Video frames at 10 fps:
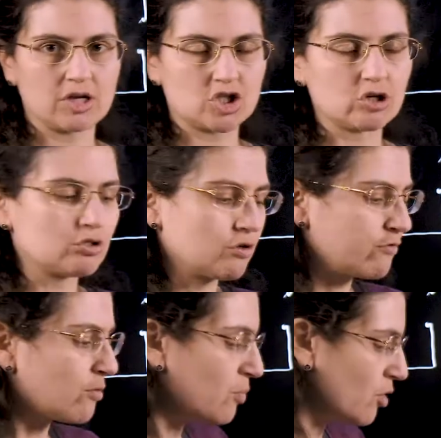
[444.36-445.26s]
choice of
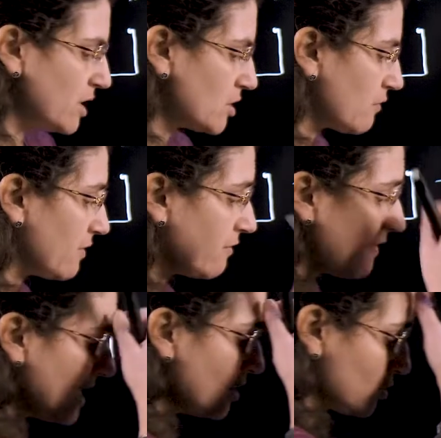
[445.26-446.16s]
components of our
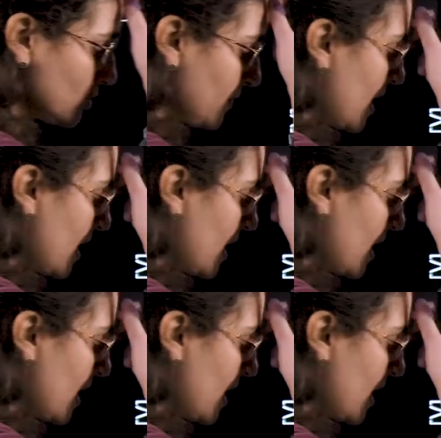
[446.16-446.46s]
values.